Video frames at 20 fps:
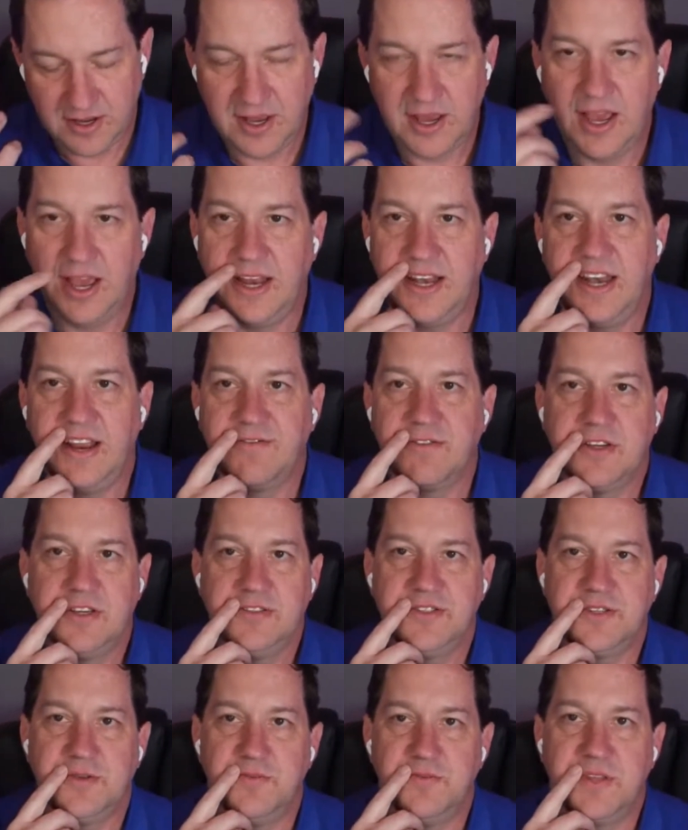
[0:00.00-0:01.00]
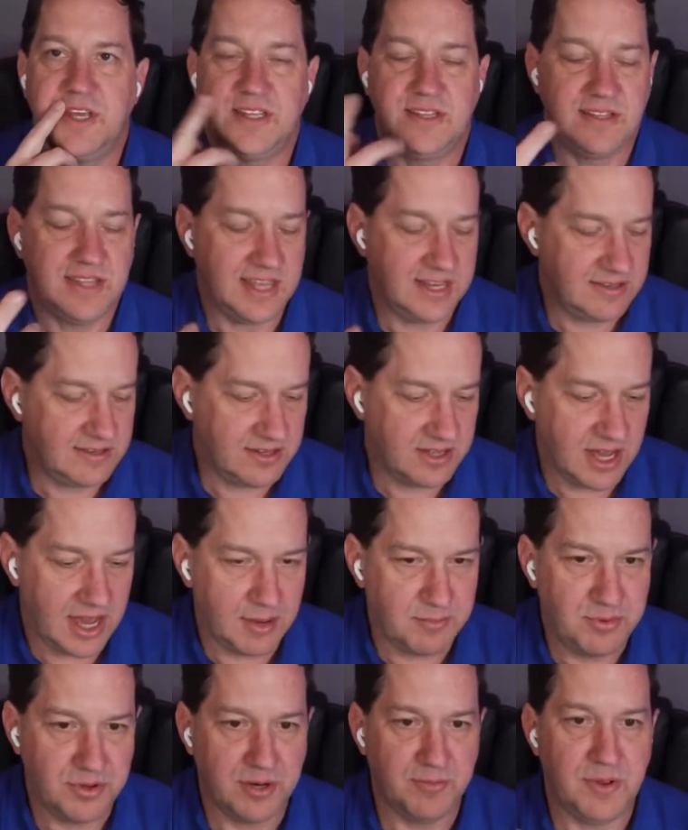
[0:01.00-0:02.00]
I'd never use them.
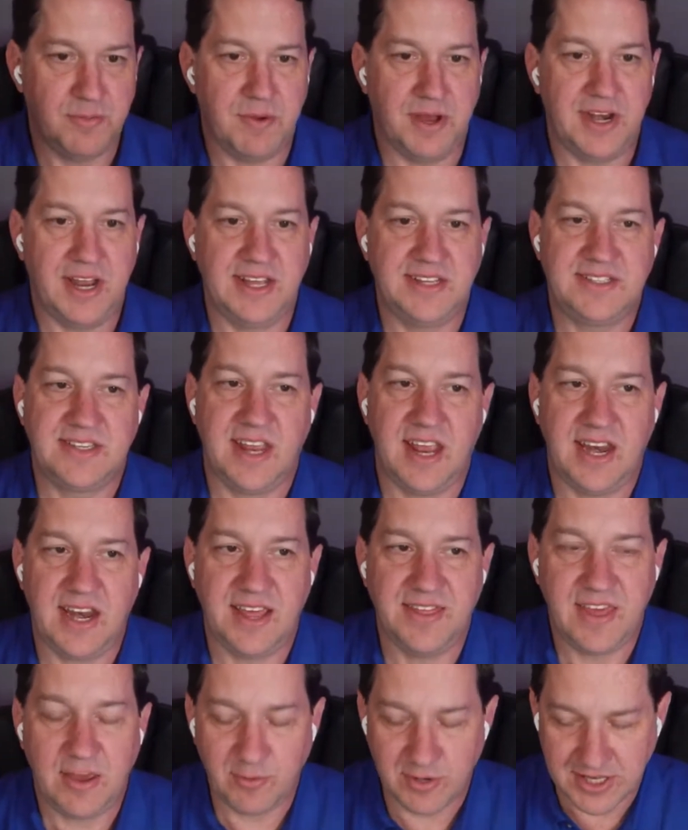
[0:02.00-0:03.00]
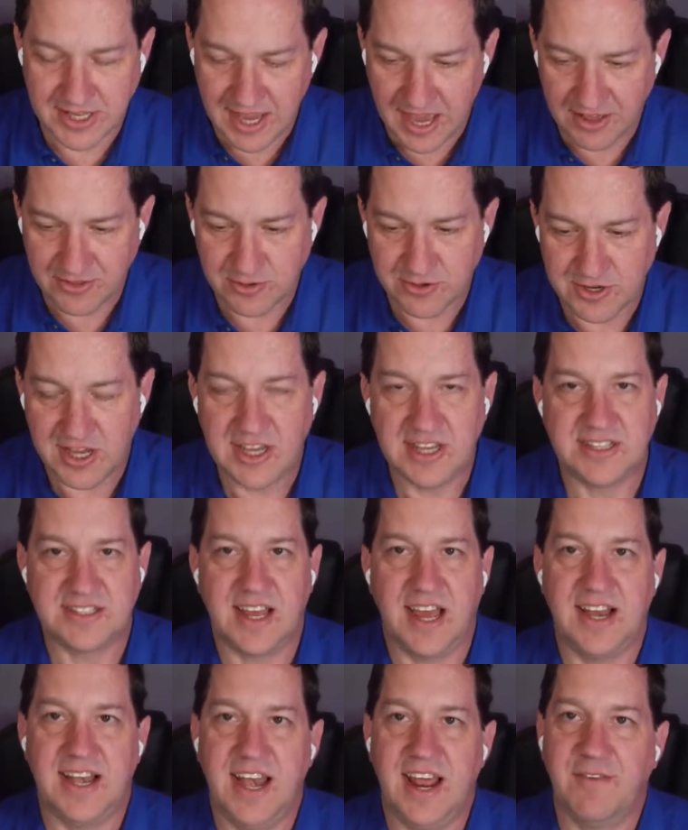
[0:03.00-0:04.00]
I'd put them in my nightstand and they would gather dust.
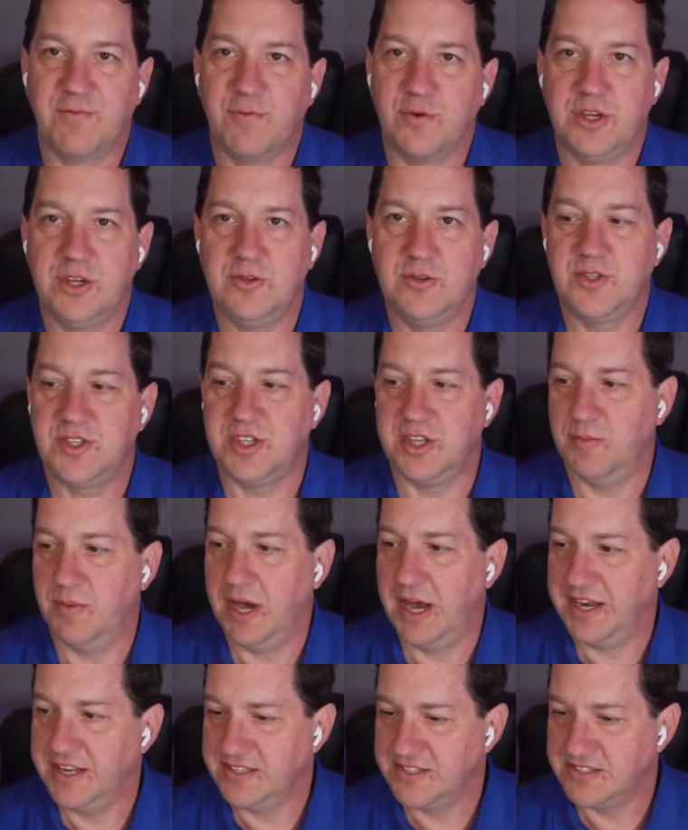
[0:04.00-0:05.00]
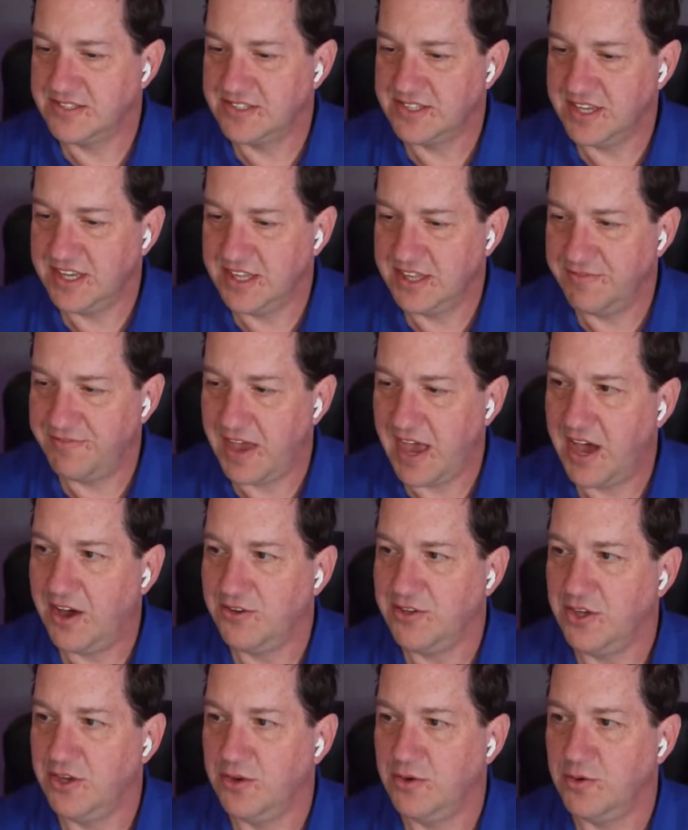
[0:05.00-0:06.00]
I never used them. I didn't see the
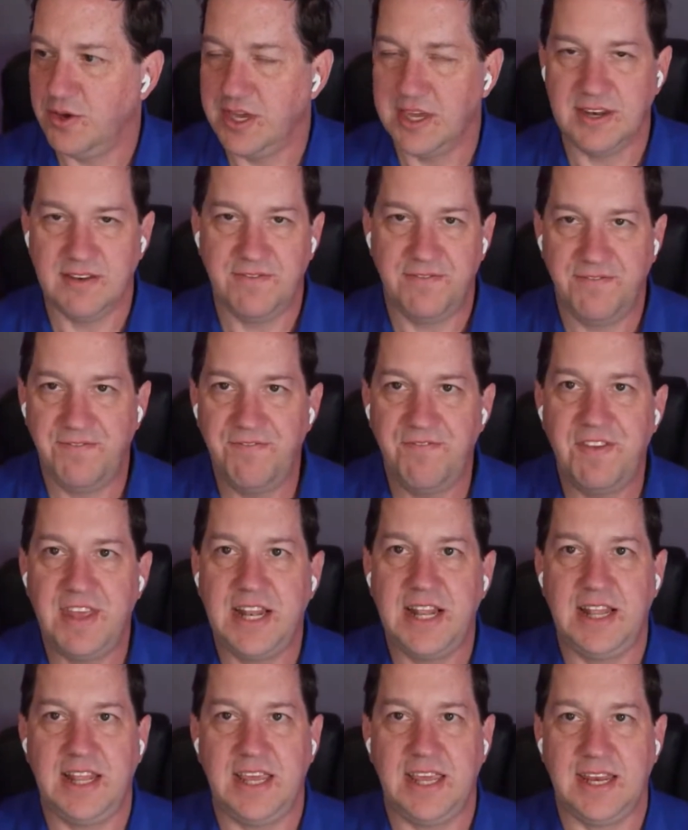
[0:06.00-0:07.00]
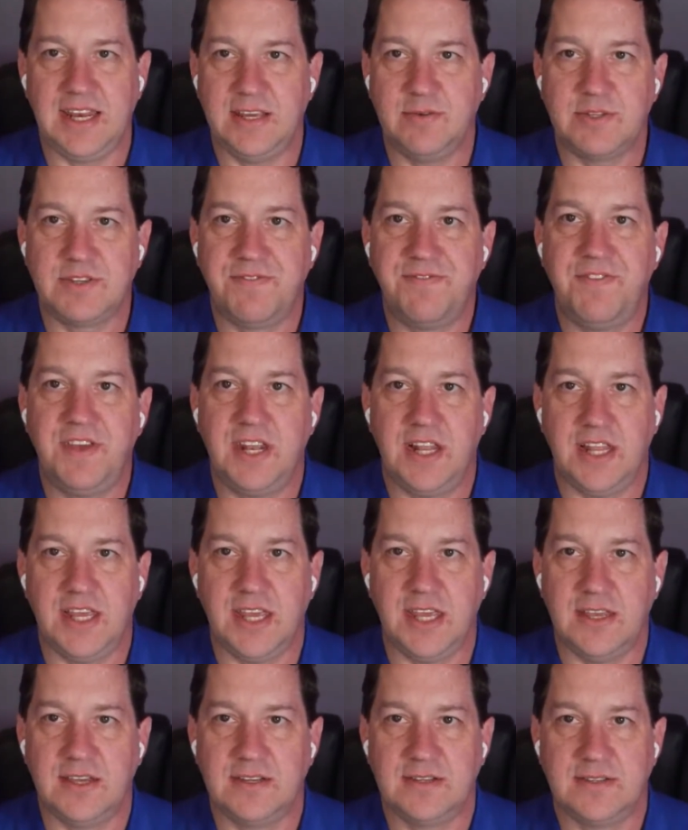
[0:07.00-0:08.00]
value in fiddling. It was
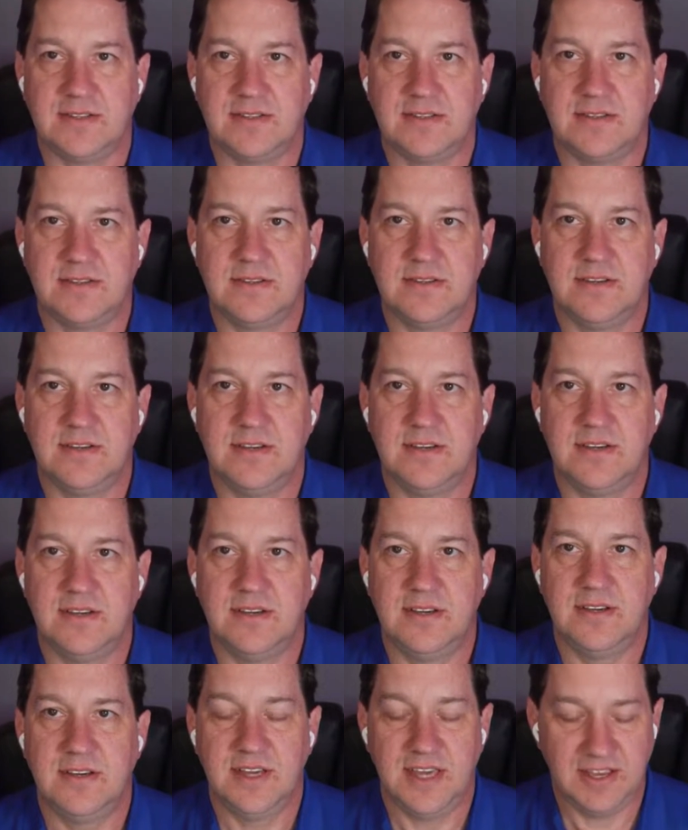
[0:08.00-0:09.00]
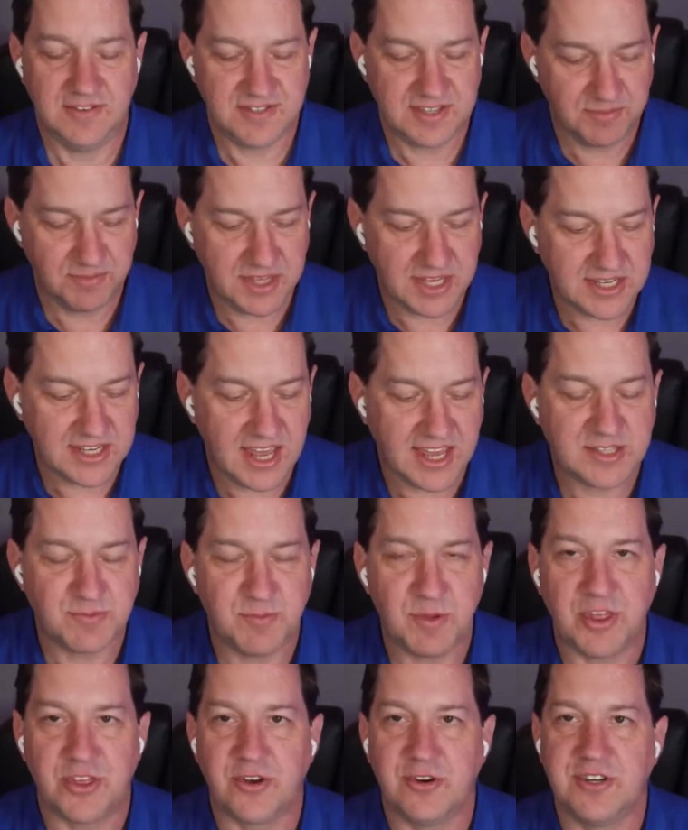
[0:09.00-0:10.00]
fiddly. If something takes
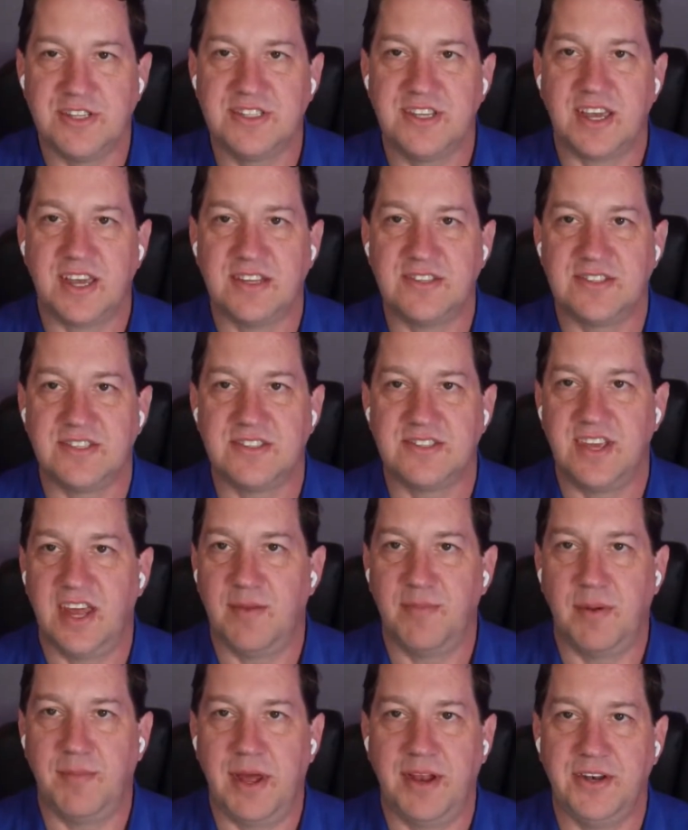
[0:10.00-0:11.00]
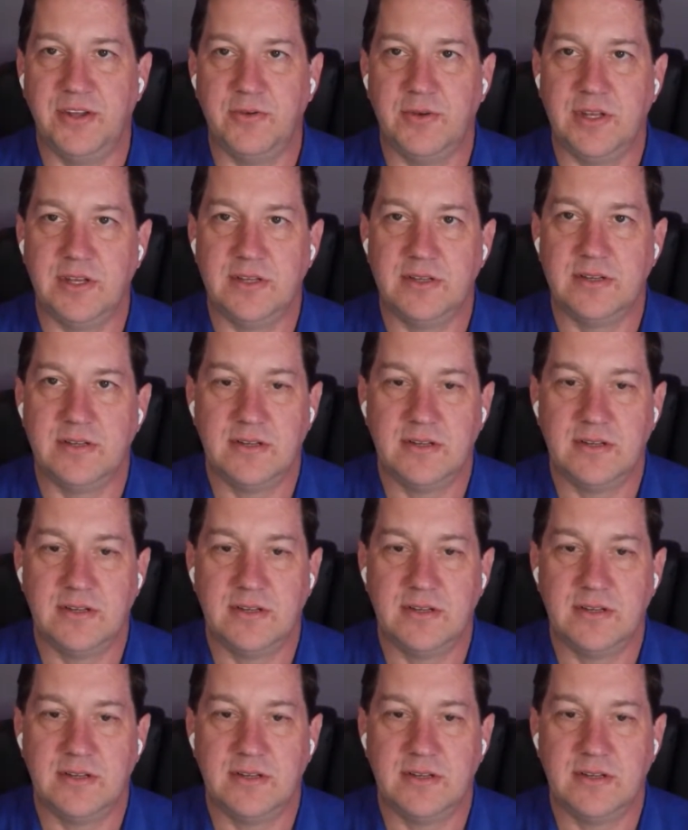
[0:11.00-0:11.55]
me 30 seconds to set up, I'm not doing it.